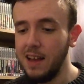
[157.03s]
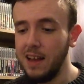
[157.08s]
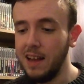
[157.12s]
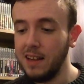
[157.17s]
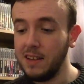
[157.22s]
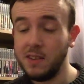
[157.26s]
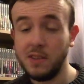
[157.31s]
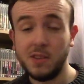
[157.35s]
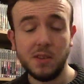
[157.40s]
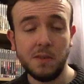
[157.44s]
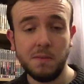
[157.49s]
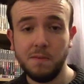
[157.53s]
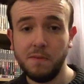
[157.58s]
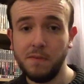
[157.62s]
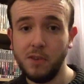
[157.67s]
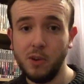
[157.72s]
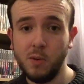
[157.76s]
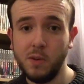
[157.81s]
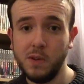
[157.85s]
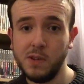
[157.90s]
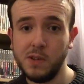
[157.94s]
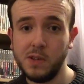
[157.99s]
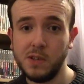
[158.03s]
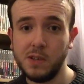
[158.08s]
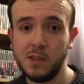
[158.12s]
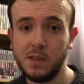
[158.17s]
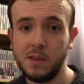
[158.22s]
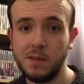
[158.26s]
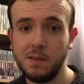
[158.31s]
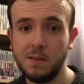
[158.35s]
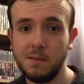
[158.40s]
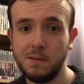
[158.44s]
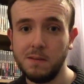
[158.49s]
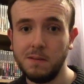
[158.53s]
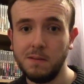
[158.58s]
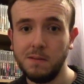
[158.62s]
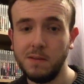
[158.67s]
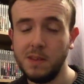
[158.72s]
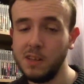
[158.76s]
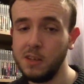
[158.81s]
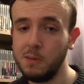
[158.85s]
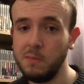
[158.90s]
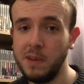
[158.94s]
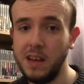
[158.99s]
And to some viewers
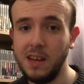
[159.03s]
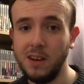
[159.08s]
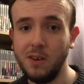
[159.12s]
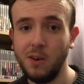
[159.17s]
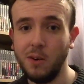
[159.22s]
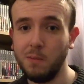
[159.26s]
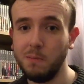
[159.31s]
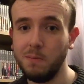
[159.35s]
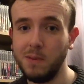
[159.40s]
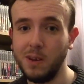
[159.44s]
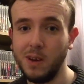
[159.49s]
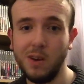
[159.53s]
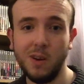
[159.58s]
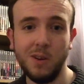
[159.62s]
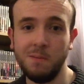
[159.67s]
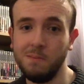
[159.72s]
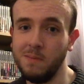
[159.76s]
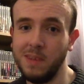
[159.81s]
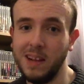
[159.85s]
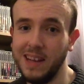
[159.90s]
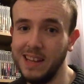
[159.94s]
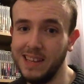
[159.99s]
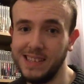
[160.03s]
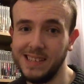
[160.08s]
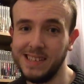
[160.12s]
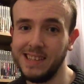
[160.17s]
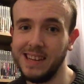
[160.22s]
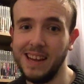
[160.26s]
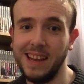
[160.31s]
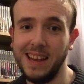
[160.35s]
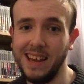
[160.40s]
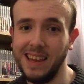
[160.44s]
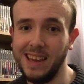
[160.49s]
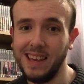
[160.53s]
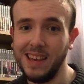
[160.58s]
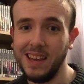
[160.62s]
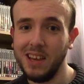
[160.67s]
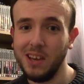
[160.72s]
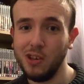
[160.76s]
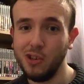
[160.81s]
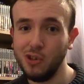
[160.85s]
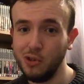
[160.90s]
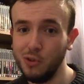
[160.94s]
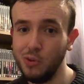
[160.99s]
this may not become as a
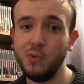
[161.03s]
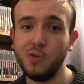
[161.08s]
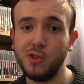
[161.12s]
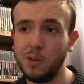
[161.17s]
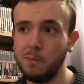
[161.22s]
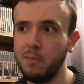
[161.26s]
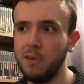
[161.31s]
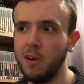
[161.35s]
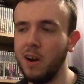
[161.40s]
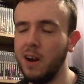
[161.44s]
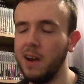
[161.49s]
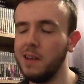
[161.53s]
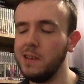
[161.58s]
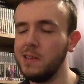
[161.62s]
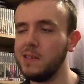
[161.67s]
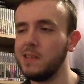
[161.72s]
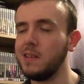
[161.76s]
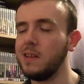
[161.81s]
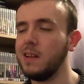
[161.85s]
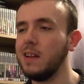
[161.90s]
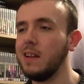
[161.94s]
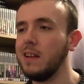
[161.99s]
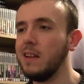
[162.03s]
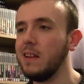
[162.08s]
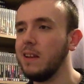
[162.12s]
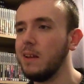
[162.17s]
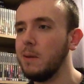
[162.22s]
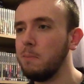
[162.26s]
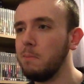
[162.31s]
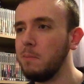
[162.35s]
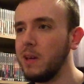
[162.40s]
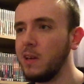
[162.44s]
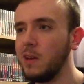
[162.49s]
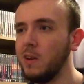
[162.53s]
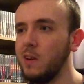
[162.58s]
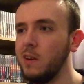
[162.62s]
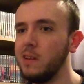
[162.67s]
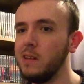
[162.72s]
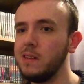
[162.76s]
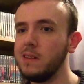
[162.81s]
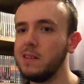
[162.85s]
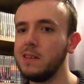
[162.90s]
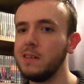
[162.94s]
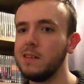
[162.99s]
huge surprise,
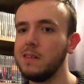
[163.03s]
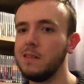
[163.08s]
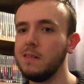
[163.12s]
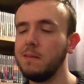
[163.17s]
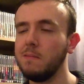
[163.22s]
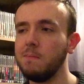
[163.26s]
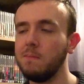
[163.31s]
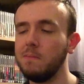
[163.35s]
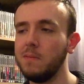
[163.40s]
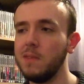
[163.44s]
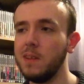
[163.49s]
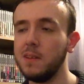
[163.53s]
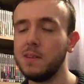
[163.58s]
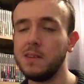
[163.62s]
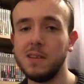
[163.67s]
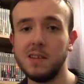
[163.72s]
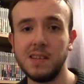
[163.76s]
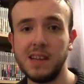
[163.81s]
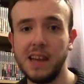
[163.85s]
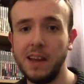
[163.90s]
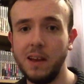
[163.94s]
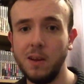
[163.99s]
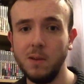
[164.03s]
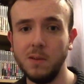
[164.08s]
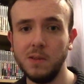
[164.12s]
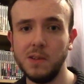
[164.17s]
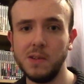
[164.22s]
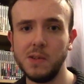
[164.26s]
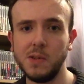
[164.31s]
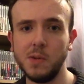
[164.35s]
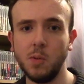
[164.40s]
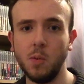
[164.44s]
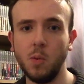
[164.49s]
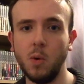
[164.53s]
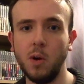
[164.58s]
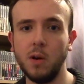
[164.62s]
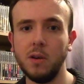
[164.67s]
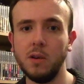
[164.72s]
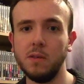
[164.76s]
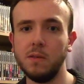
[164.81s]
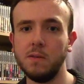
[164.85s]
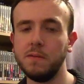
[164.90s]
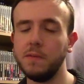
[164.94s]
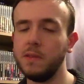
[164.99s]
because this is hailed as
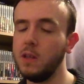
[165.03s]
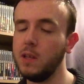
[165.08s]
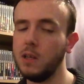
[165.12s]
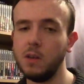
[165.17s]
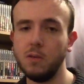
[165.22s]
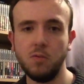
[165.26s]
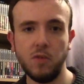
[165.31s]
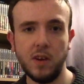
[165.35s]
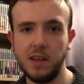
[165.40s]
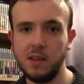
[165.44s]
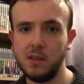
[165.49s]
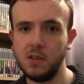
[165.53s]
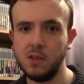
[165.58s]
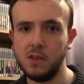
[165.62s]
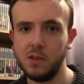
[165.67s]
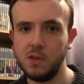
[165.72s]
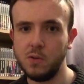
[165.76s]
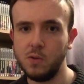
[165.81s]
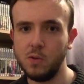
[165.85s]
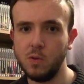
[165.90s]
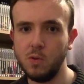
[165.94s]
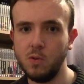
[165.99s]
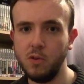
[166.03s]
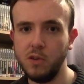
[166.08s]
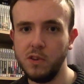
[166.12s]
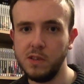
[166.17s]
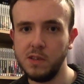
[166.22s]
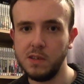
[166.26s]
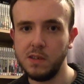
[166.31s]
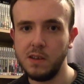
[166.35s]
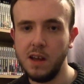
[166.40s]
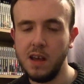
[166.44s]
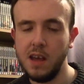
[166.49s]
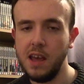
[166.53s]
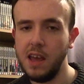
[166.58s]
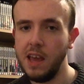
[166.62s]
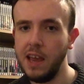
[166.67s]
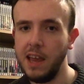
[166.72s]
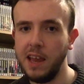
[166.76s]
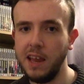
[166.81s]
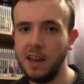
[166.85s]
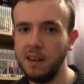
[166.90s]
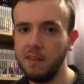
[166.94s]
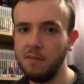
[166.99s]
one of the greatest stories
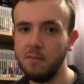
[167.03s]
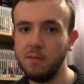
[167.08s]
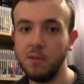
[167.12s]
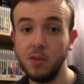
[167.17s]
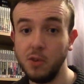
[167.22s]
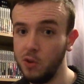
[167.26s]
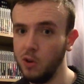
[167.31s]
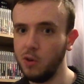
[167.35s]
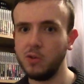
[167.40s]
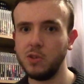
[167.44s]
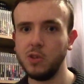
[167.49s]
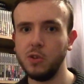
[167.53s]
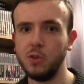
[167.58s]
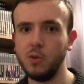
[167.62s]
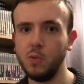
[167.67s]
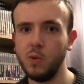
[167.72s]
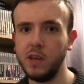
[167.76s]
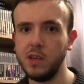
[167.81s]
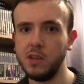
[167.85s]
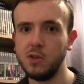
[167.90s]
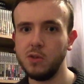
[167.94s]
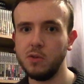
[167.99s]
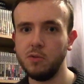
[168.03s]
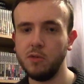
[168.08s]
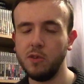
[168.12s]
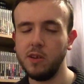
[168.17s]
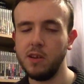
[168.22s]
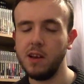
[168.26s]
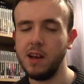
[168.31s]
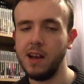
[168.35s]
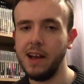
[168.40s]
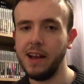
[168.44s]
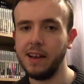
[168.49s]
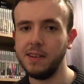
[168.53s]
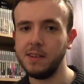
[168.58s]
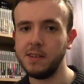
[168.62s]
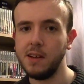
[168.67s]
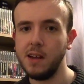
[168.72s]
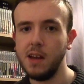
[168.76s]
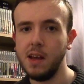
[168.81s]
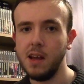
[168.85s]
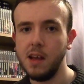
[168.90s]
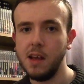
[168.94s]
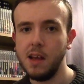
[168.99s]
in Doctor Who history, and
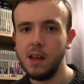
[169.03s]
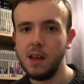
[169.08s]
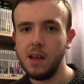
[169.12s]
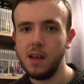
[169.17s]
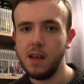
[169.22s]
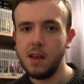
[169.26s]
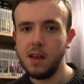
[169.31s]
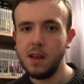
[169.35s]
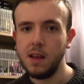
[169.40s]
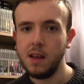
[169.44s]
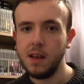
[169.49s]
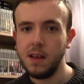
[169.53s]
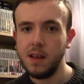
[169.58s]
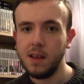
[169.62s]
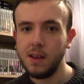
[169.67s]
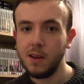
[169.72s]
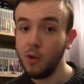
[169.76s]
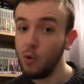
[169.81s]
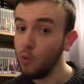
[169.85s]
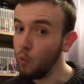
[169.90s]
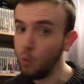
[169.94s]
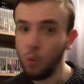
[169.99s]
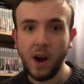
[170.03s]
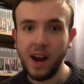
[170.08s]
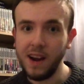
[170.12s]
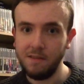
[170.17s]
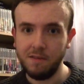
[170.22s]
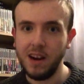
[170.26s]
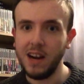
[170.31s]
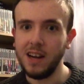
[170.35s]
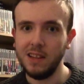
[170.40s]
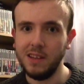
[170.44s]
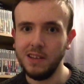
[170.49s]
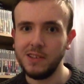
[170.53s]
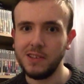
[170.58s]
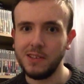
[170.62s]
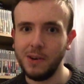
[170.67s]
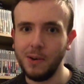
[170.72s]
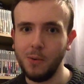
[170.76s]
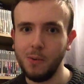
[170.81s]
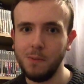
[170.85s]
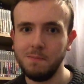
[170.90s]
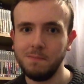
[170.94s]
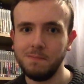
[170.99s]
quite rightly
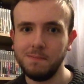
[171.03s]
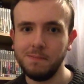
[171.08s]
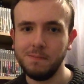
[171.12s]
so.